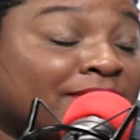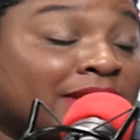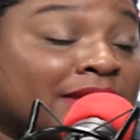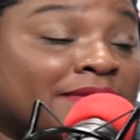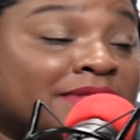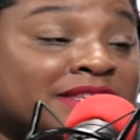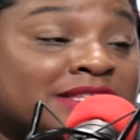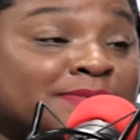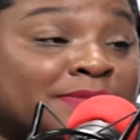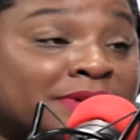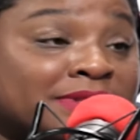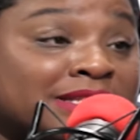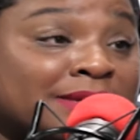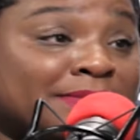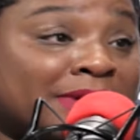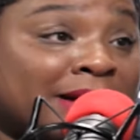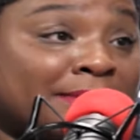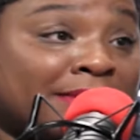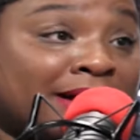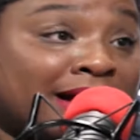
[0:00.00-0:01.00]
given this book to
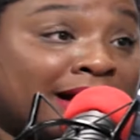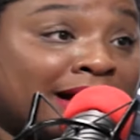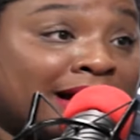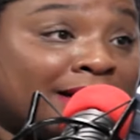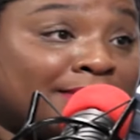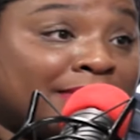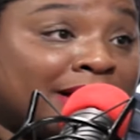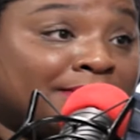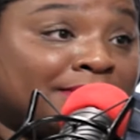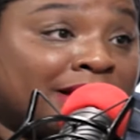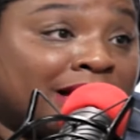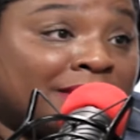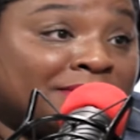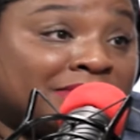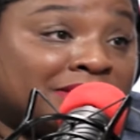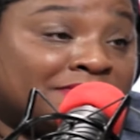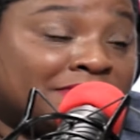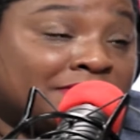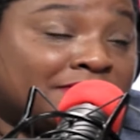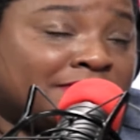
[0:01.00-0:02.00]
my mom. My mom
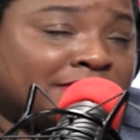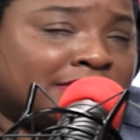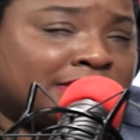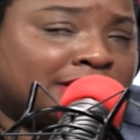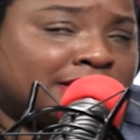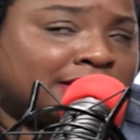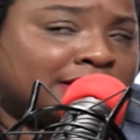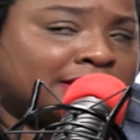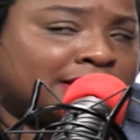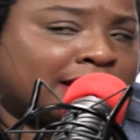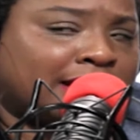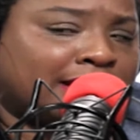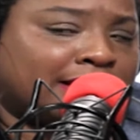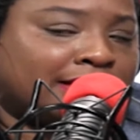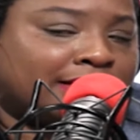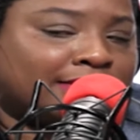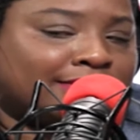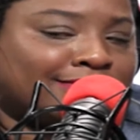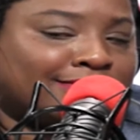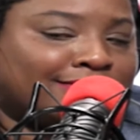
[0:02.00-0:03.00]
is
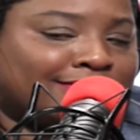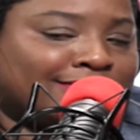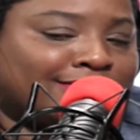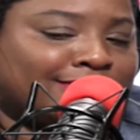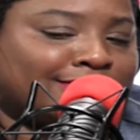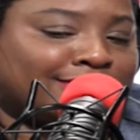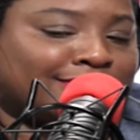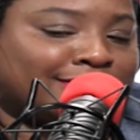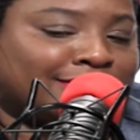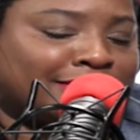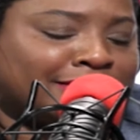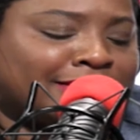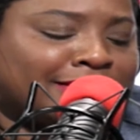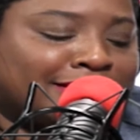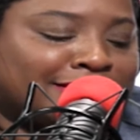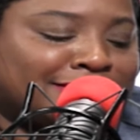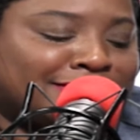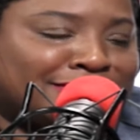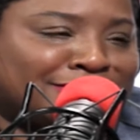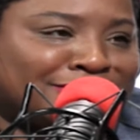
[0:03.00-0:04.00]
58.
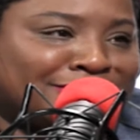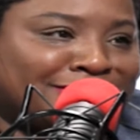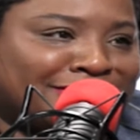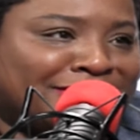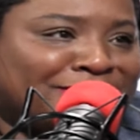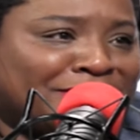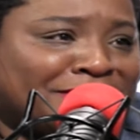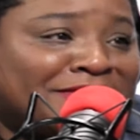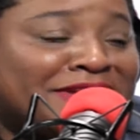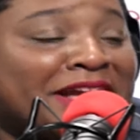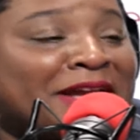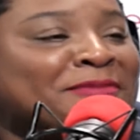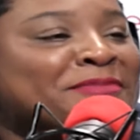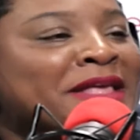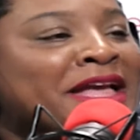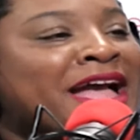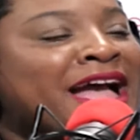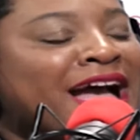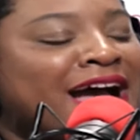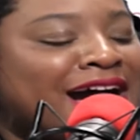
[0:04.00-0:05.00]
Yes, 58.
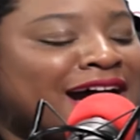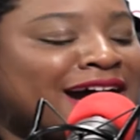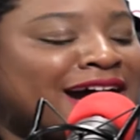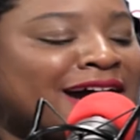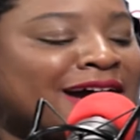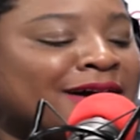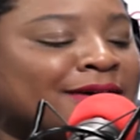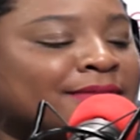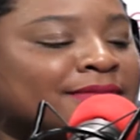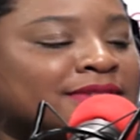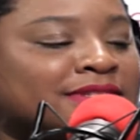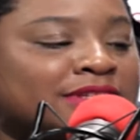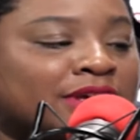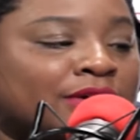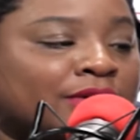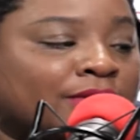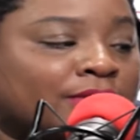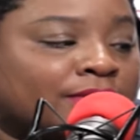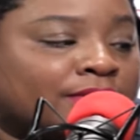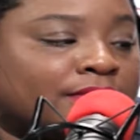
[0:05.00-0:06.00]

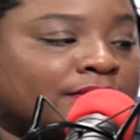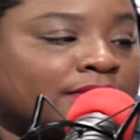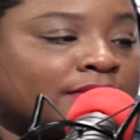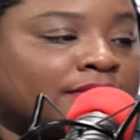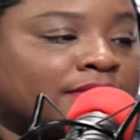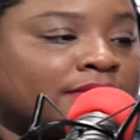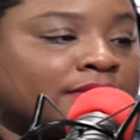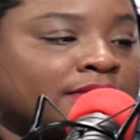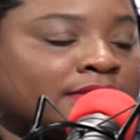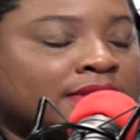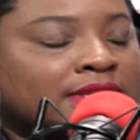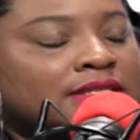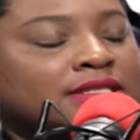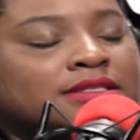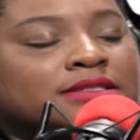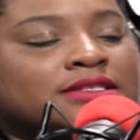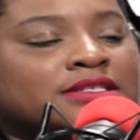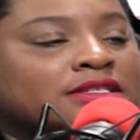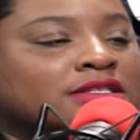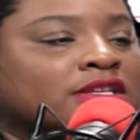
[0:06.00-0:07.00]
So this
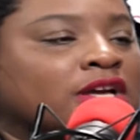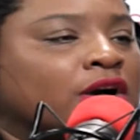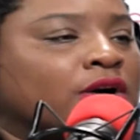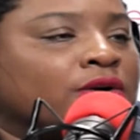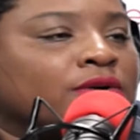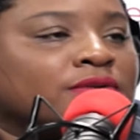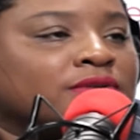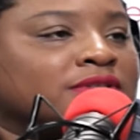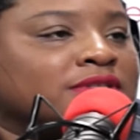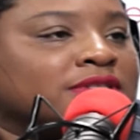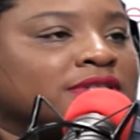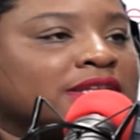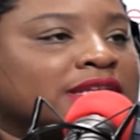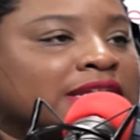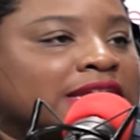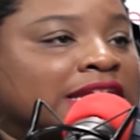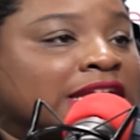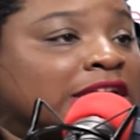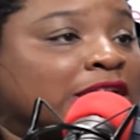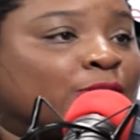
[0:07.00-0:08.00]
just goes
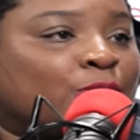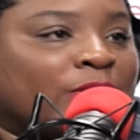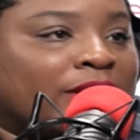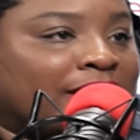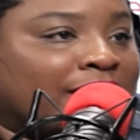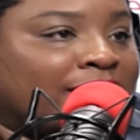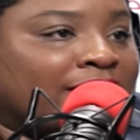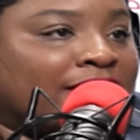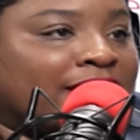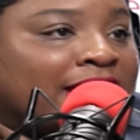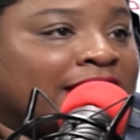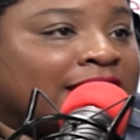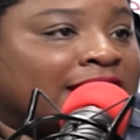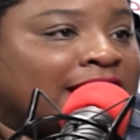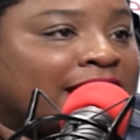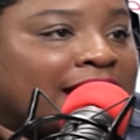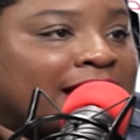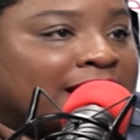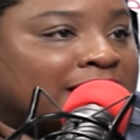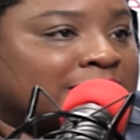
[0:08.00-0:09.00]
anywhere, any
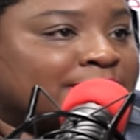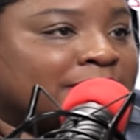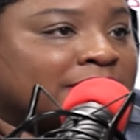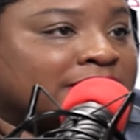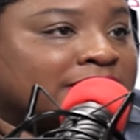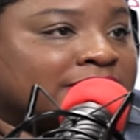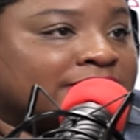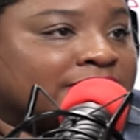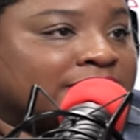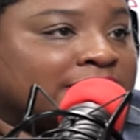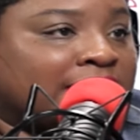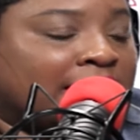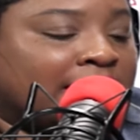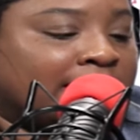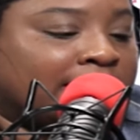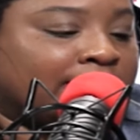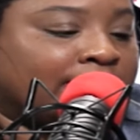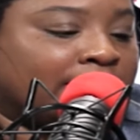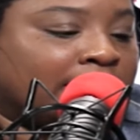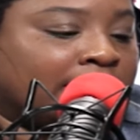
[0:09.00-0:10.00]
aspect of
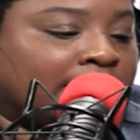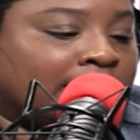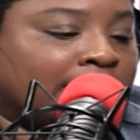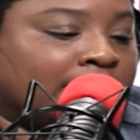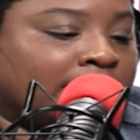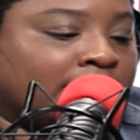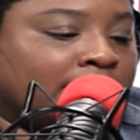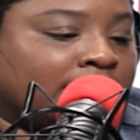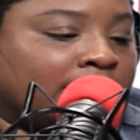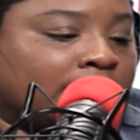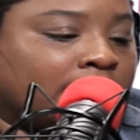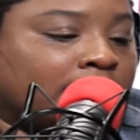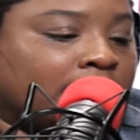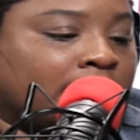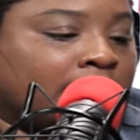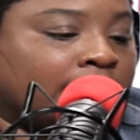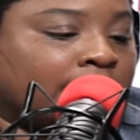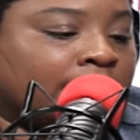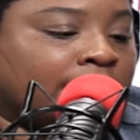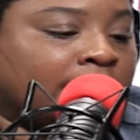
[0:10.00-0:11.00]
life. And
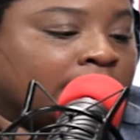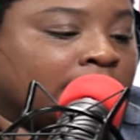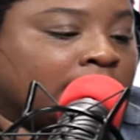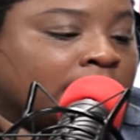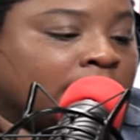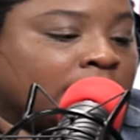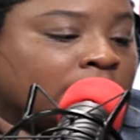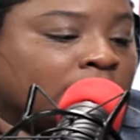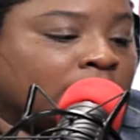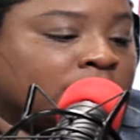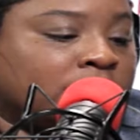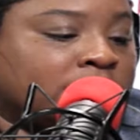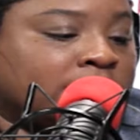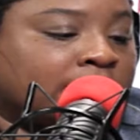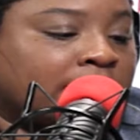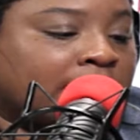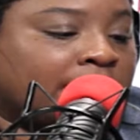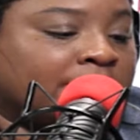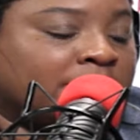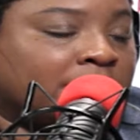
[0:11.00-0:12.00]
I think you just
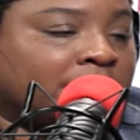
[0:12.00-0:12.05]
have to